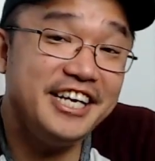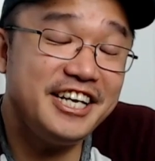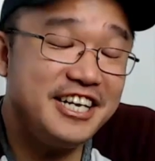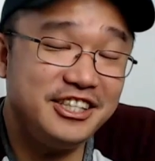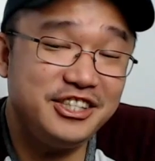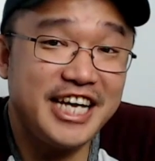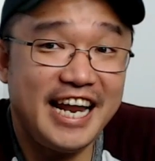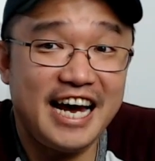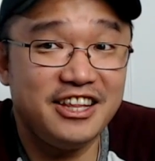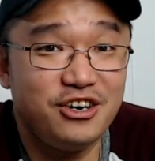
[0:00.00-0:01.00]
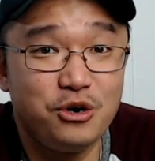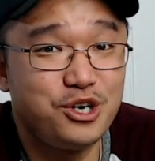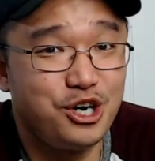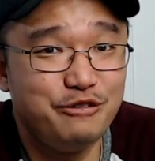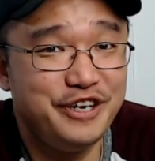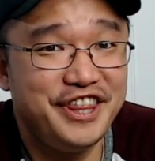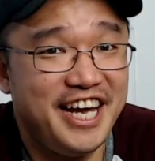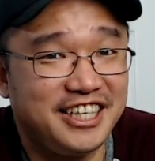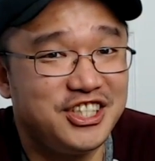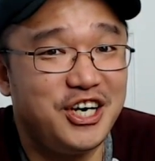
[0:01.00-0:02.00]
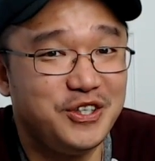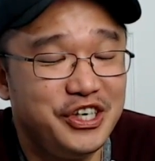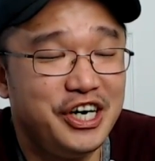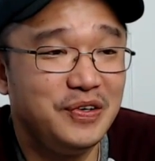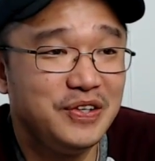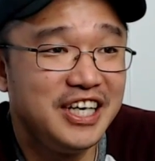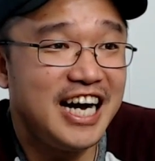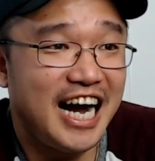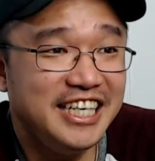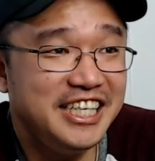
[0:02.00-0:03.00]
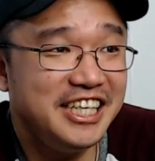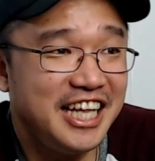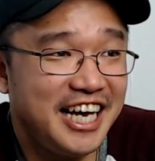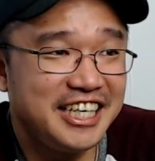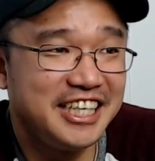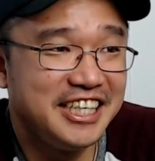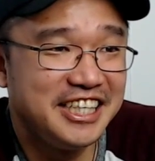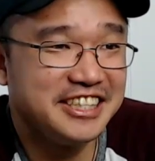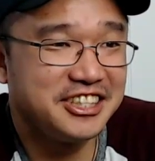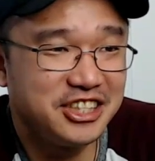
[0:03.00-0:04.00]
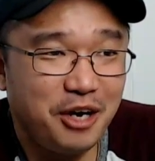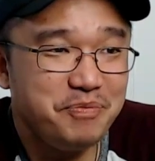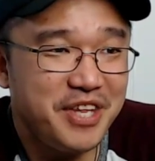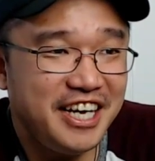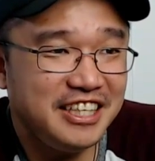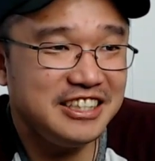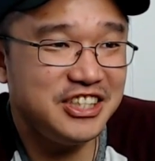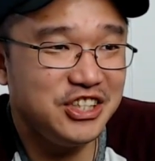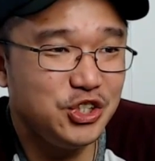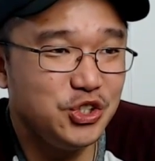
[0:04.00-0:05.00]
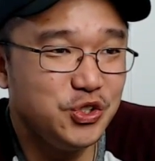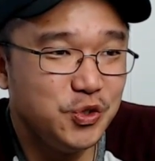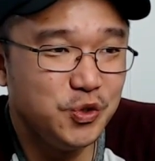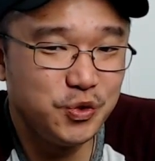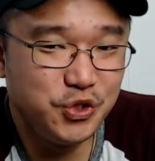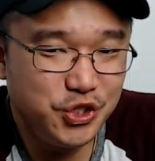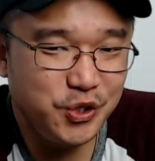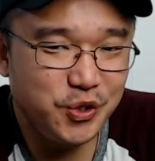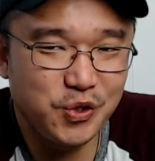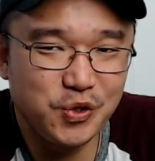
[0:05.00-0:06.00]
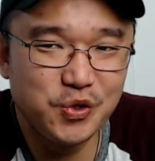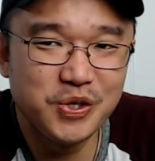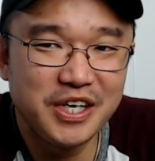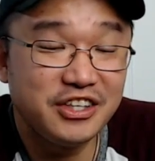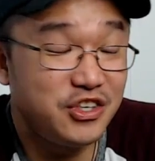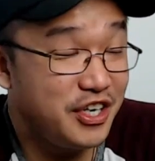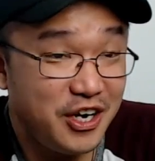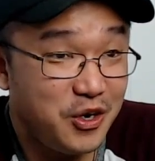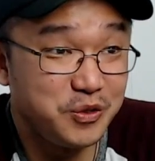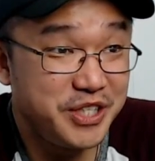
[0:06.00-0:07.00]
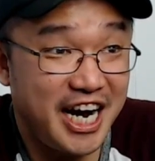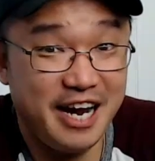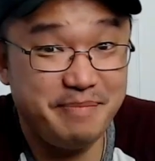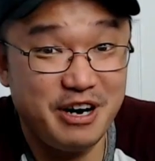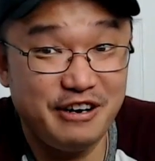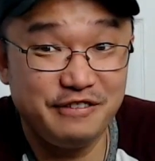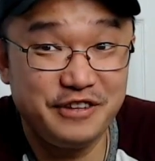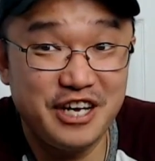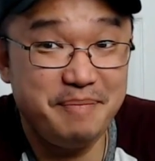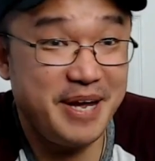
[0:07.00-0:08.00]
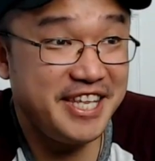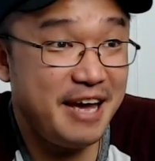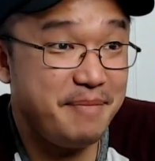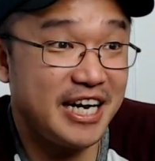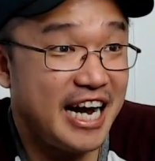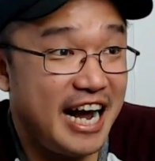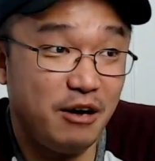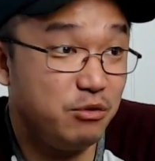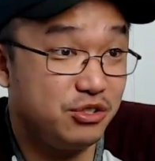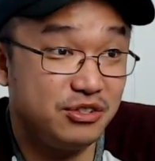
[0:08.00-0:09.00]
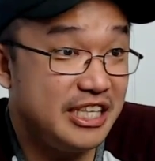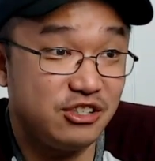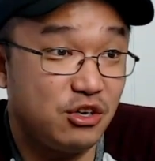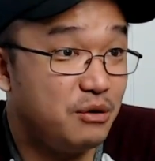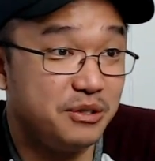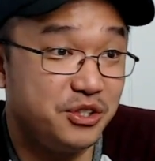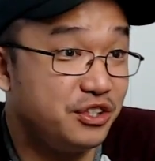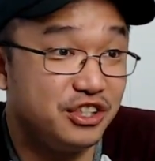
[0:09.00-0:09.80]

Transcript: I needed it to get out of the whole COVID thing. So I needed like something to do during the whole time of the pandemic. That's all I was doing.